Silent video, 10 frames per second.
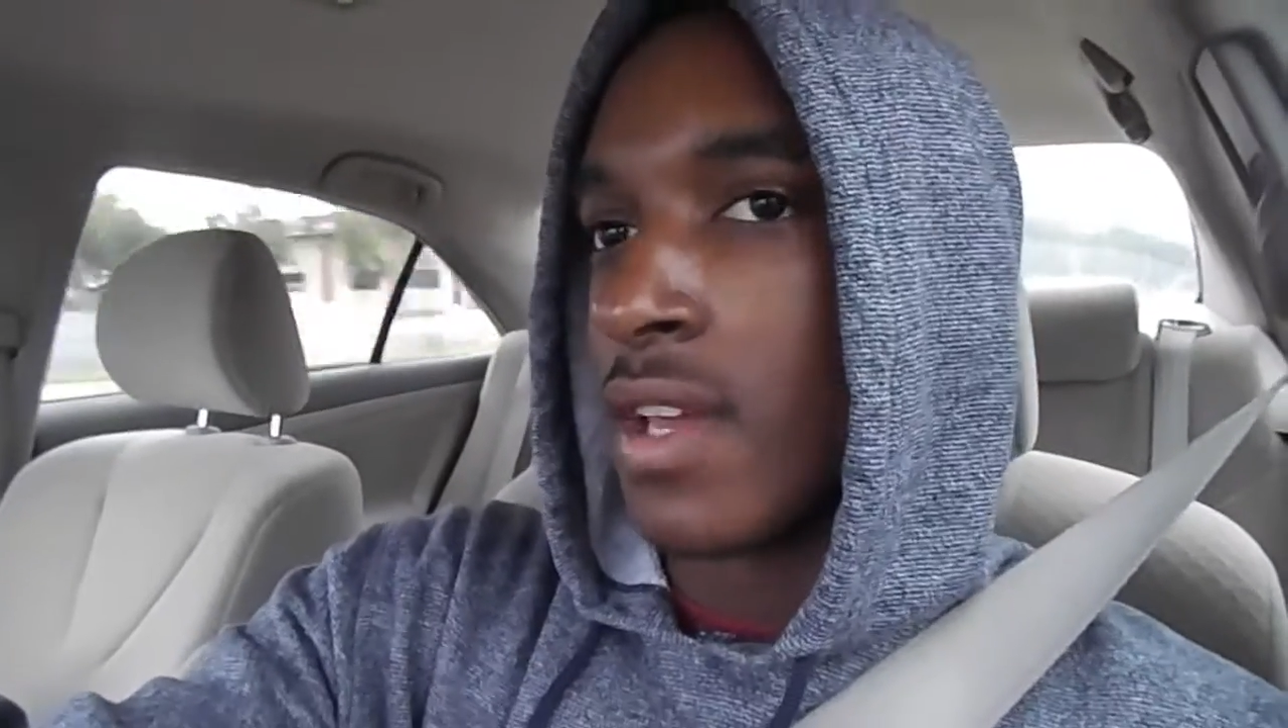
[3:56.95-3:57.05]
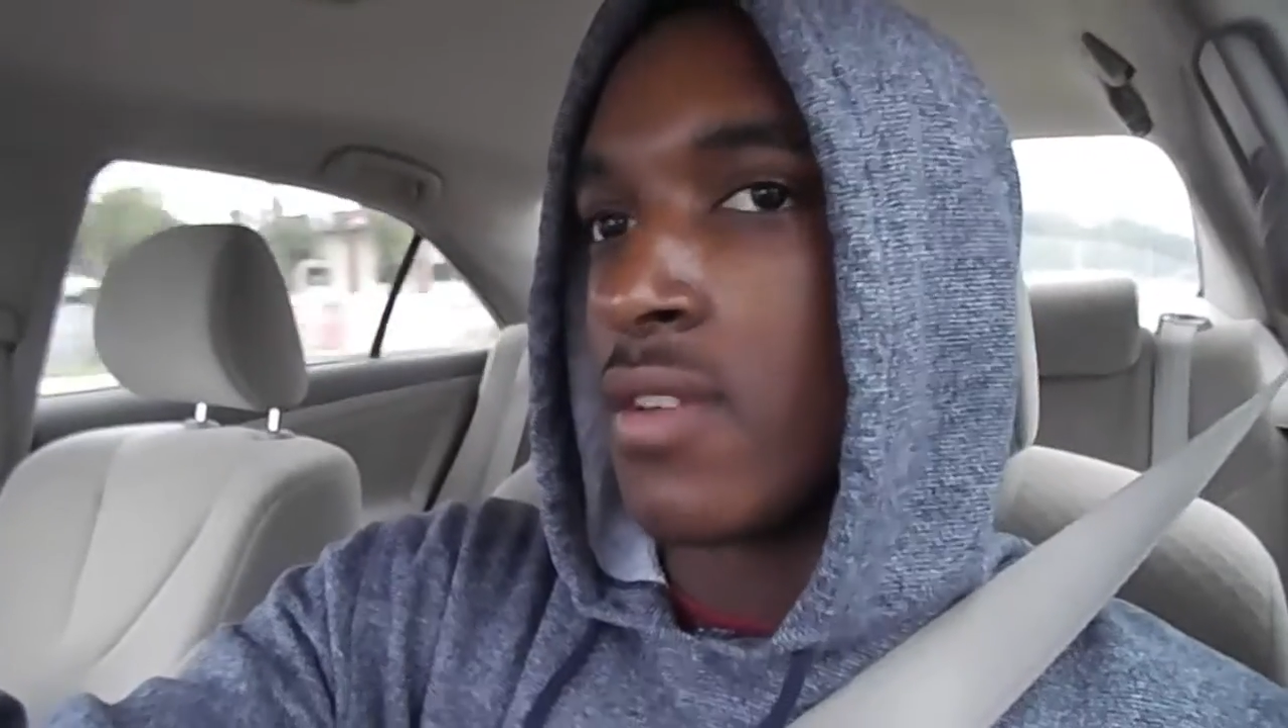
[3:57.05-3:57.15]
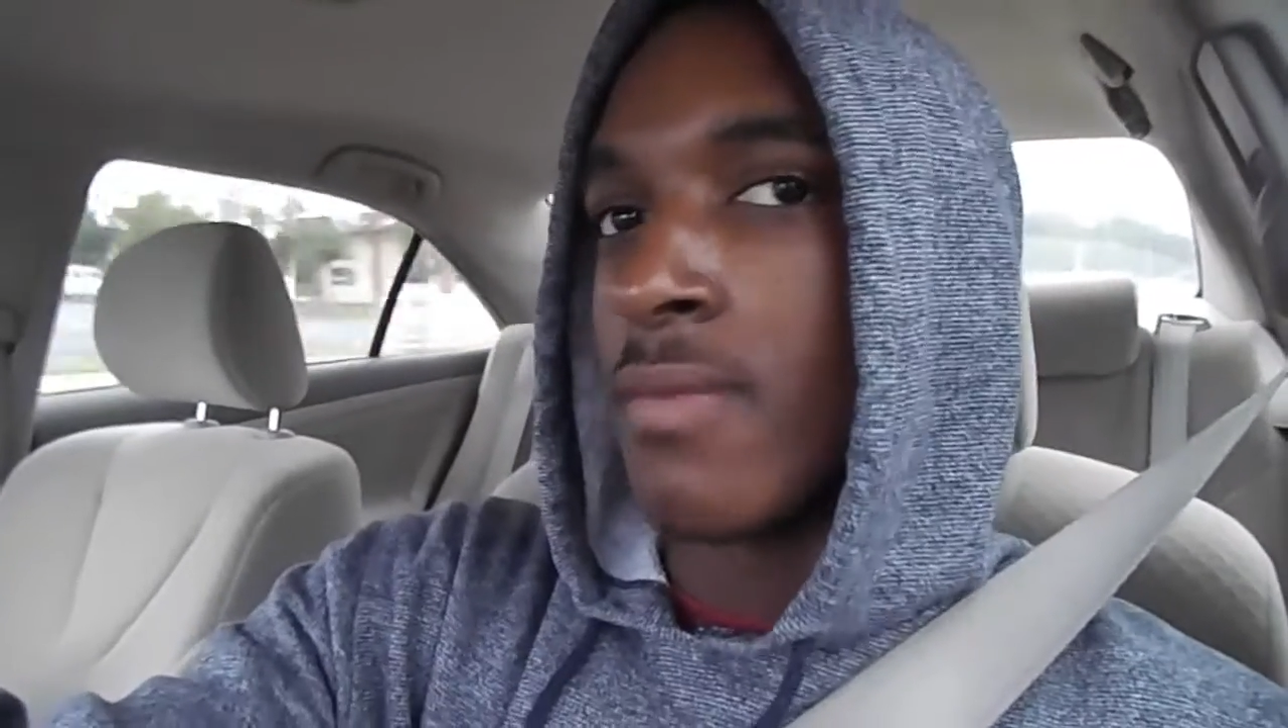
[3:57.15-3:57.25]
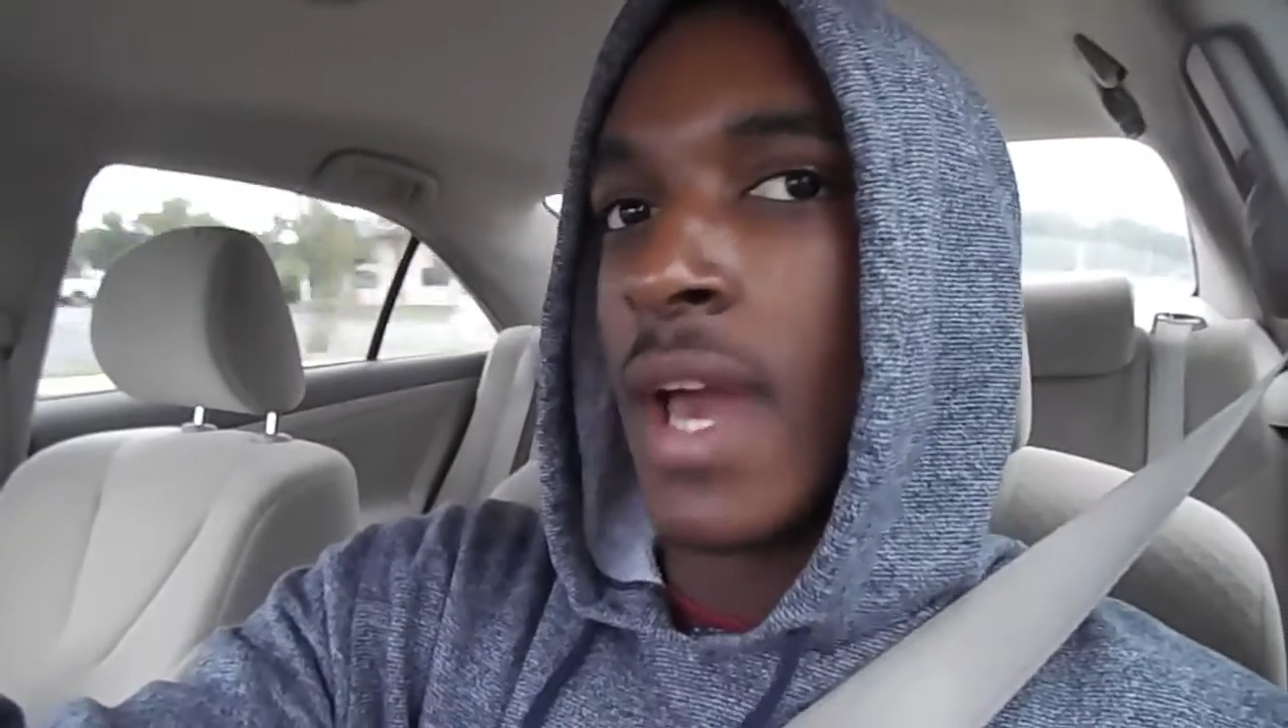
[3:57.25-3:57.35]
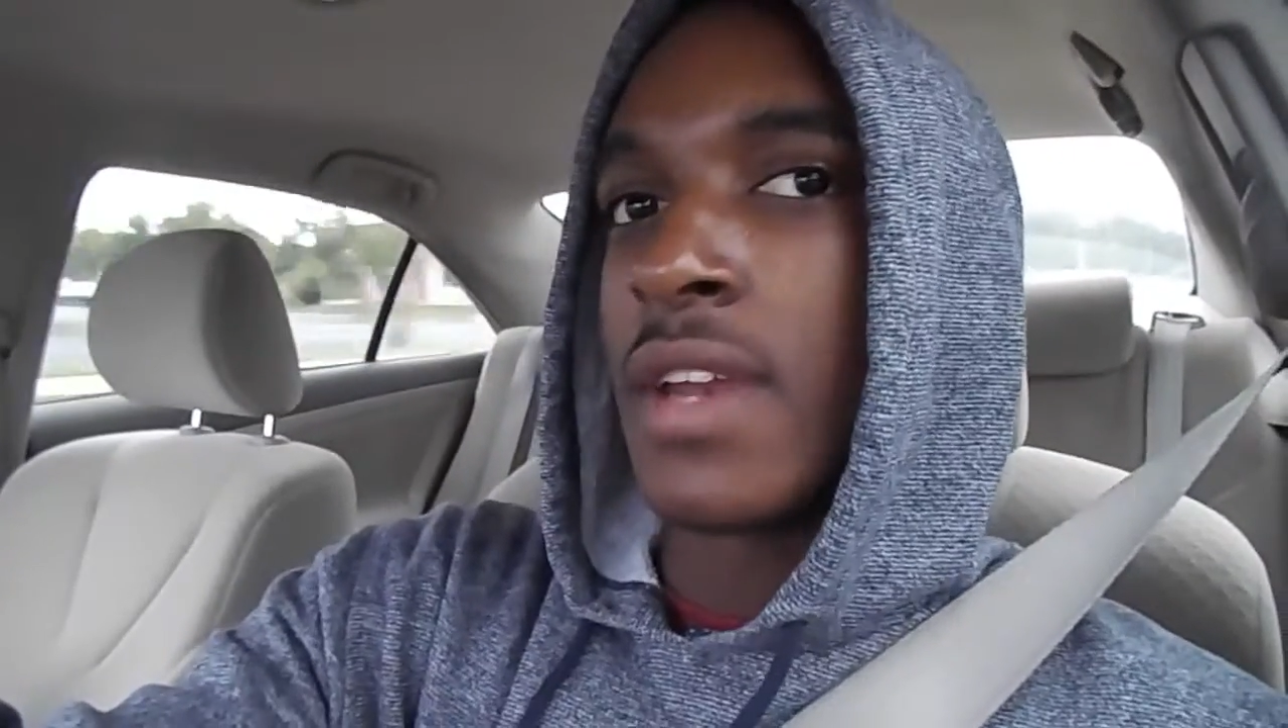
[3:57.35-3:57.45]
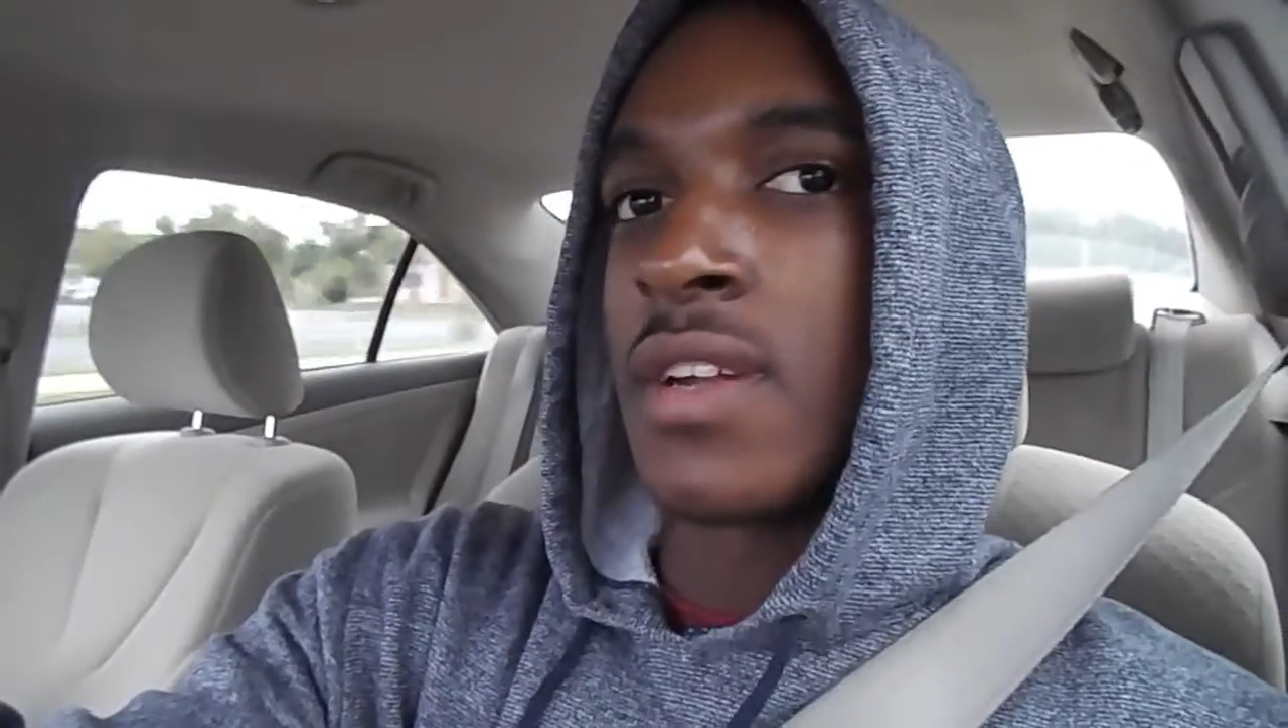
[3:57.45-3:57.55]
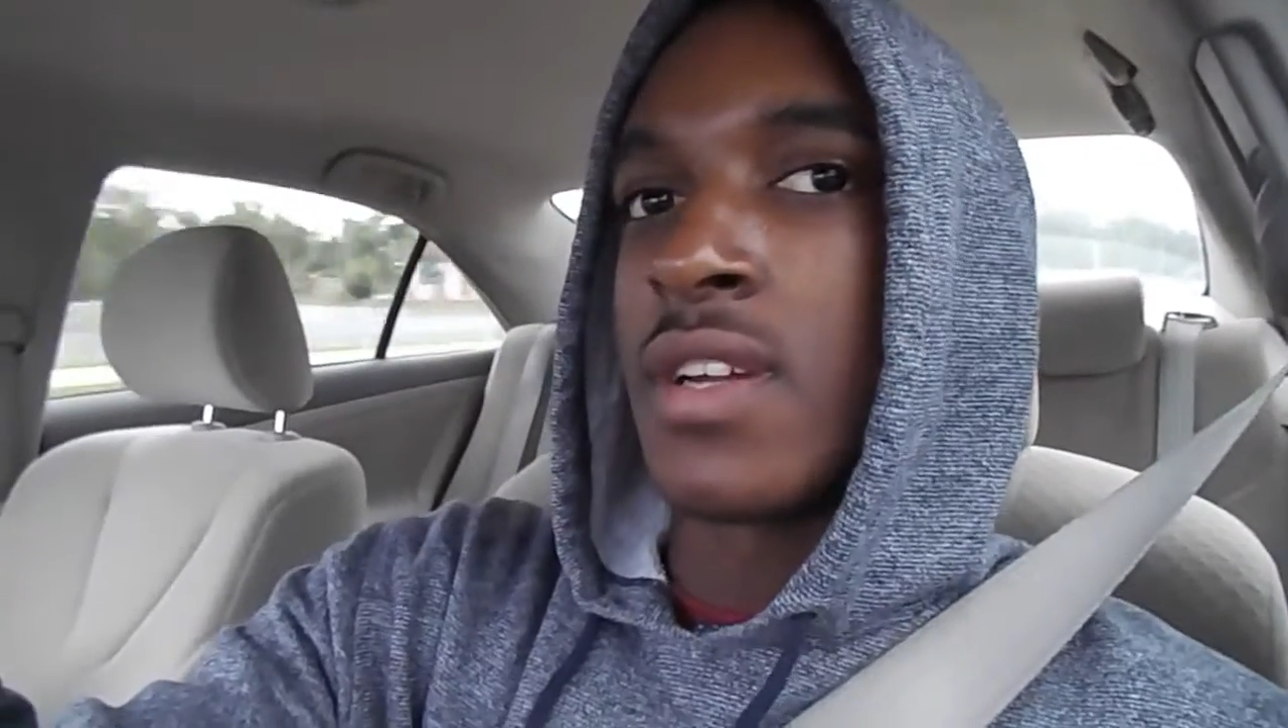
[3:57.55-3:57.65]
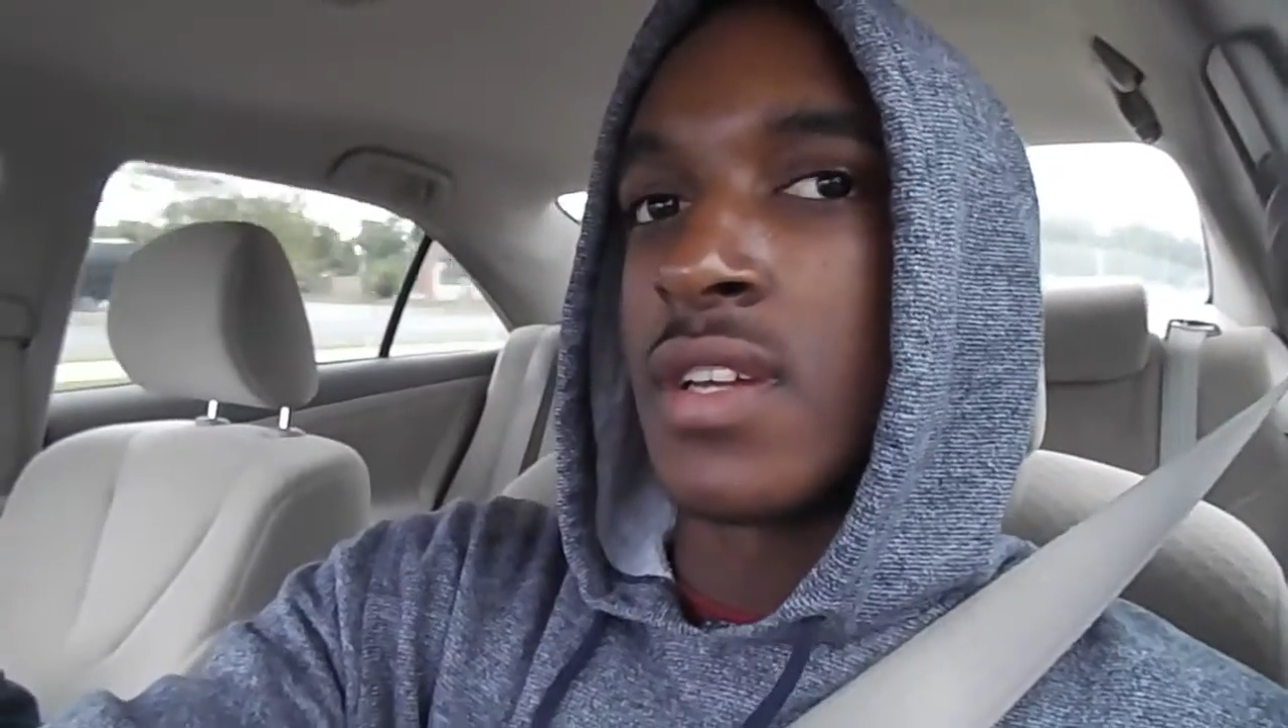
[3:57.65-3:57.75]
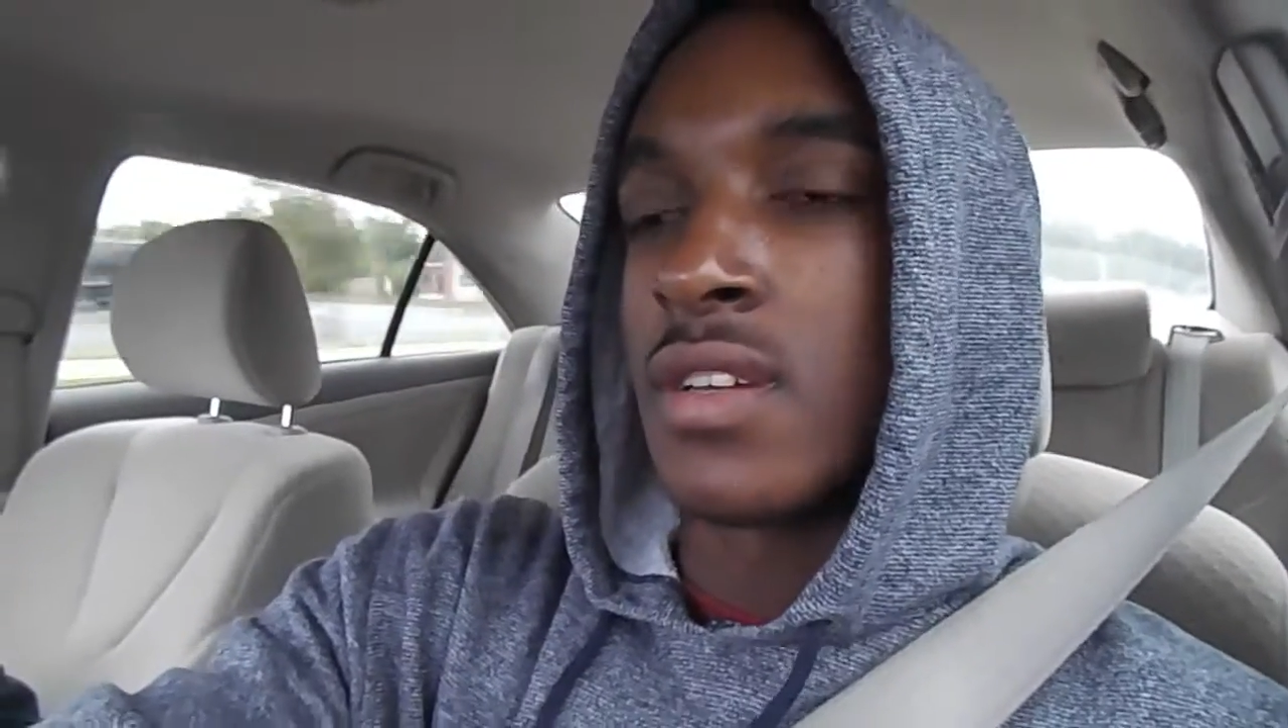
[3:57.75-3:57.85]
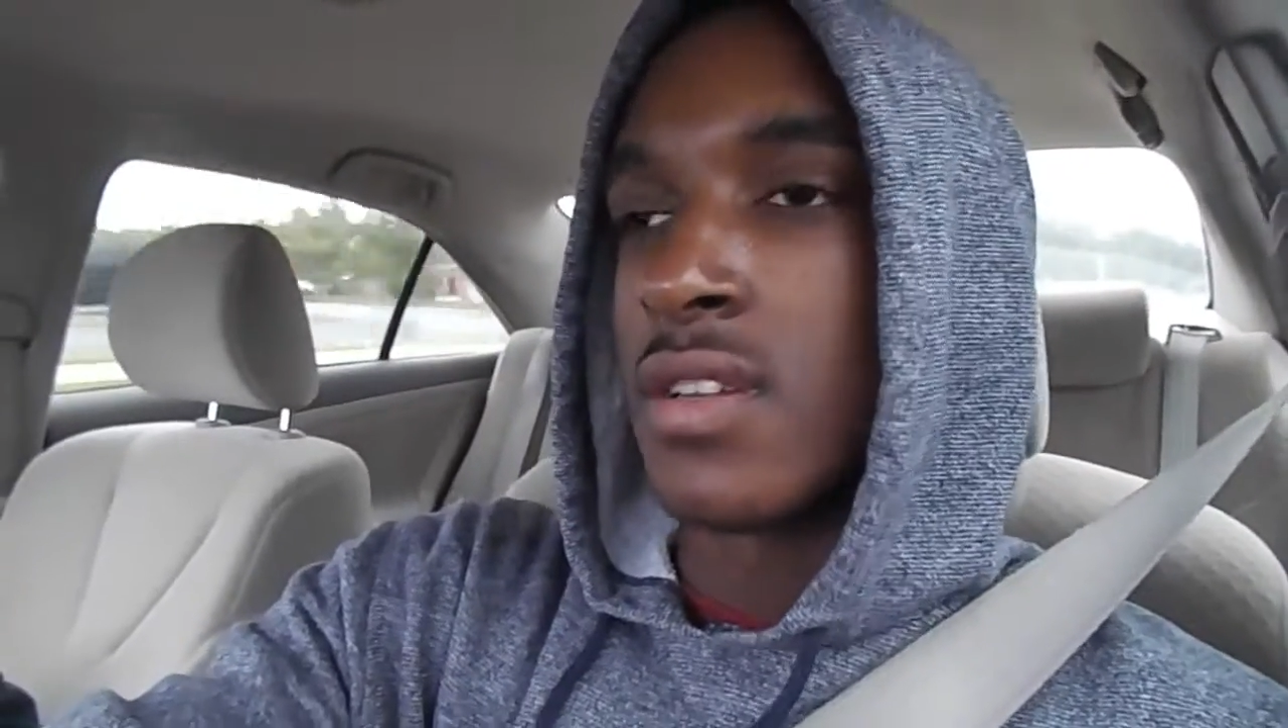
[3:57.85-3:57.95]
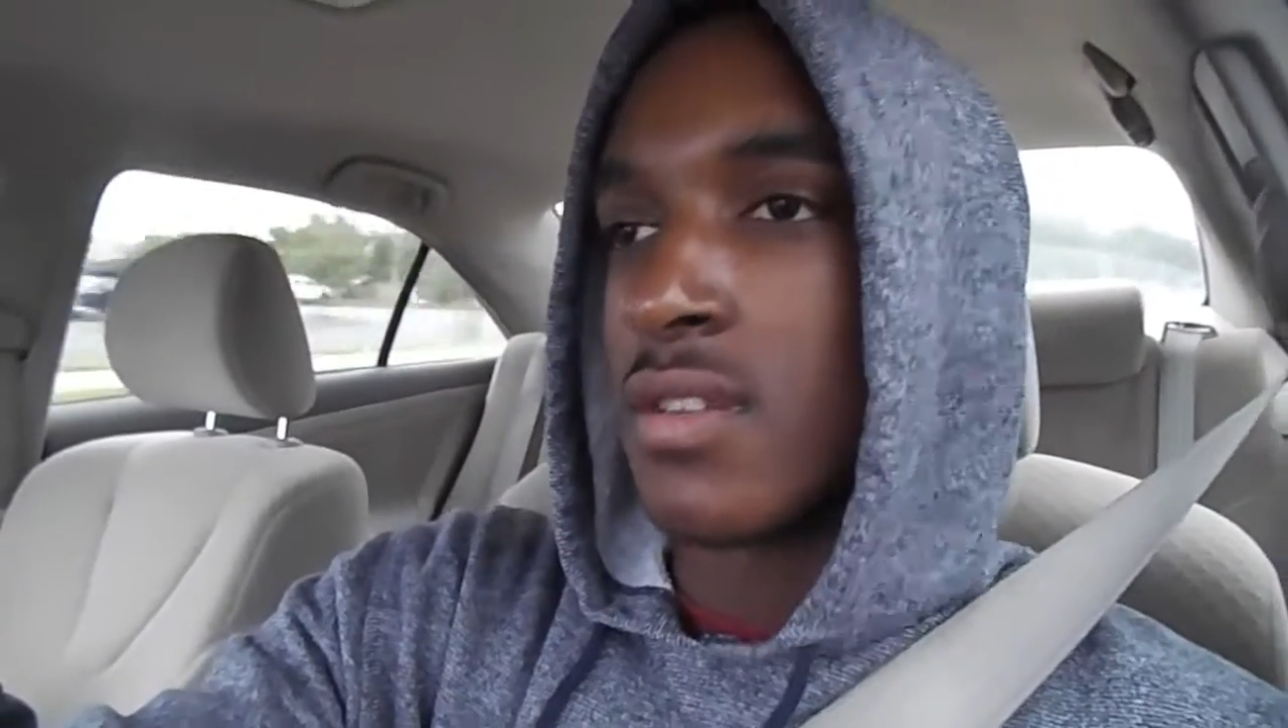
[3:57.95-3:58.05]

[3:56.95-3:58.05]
a new battery,